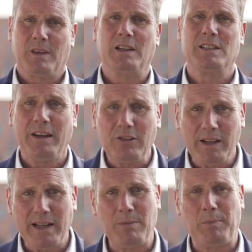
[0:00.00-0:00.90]
As leader
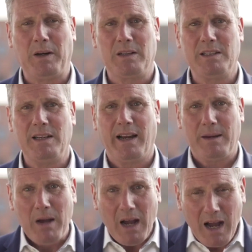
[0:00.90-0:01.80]
of the Labour Party, I
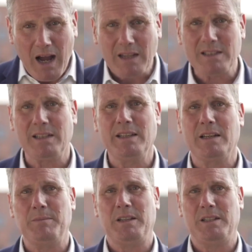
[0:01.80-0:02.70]
am utterly
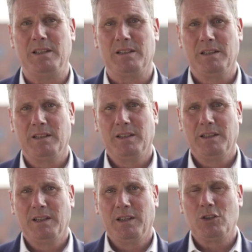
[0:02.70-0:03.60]
committed
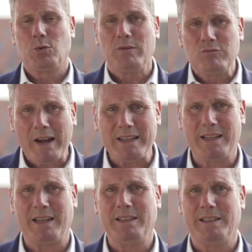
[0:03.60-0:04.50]
to
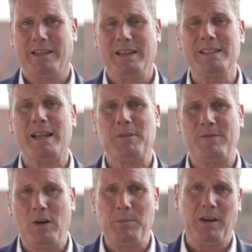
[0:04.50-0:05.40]
eradicating
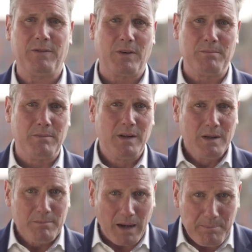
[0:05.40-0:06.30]
Islamophobia from
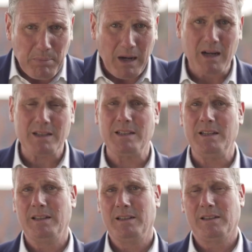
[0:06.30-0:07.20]
my
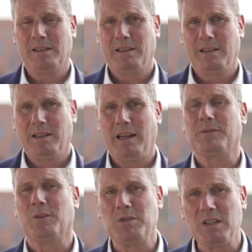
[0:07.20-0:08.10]
party
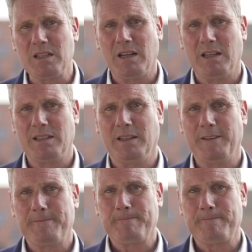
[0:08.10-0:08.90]
and from society.